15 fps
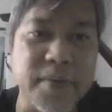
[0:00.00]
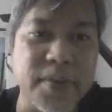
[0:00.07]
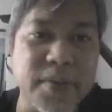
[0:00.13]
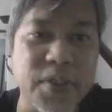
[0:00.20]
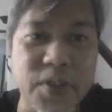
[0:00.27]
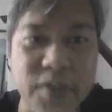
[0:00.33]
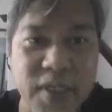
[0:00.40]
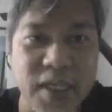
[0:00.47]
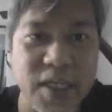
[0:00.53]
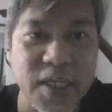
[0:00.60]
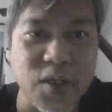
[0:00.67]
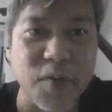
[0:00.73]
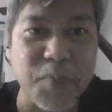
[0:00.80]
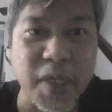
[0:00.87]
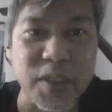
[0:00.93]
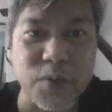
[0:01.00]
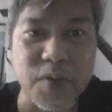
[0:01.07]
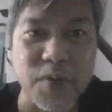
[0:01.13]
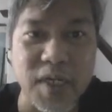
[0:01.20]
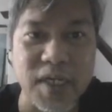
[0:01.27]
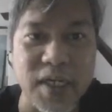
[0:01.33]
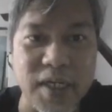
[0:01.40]
you know, compared to
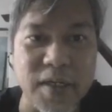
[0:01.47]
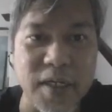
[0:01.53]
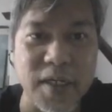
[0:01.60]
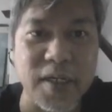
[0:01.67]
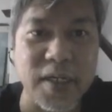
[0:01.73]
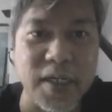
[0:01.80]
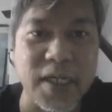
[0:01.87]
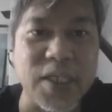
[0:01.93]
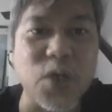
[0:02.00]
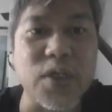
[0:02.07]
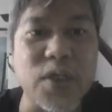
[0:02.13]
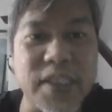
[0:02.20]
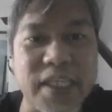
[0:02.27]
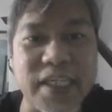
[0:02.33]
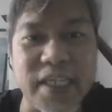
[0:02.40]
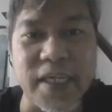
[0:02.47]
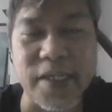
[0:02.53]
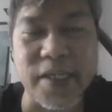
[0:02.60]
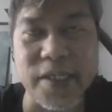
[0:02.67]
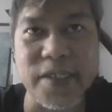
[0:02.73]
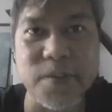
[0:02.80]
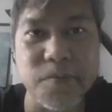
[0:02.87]
a
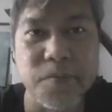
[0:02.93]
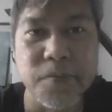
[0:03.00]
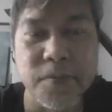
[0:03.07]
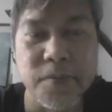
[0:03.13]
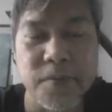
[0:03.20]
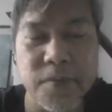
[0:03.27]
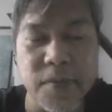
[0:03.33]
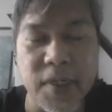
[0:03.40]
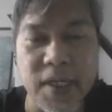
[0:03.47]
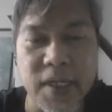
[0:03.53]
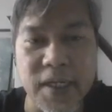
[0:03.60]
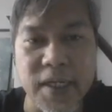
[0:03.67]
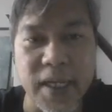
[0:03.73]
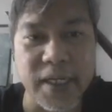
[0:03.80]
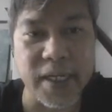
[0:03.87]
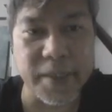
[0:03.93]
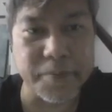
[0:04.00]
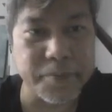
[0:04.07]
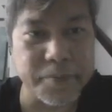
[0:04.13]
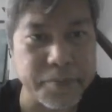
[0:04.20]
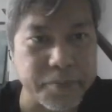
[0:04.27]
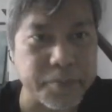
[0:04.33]
non-thinking LLM.
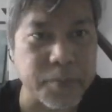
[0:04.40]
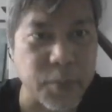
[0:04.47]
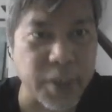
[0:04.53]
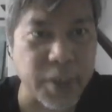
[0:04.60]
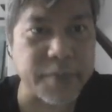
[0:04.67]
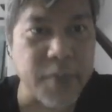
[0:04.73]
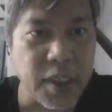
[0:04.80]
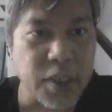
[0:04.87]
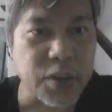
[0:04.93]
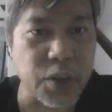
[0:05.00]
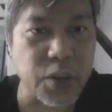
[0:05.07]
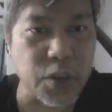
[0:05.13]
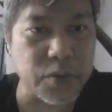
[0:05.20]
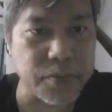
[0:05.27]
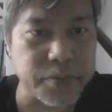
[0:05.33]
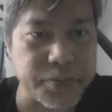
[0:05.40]
Right. So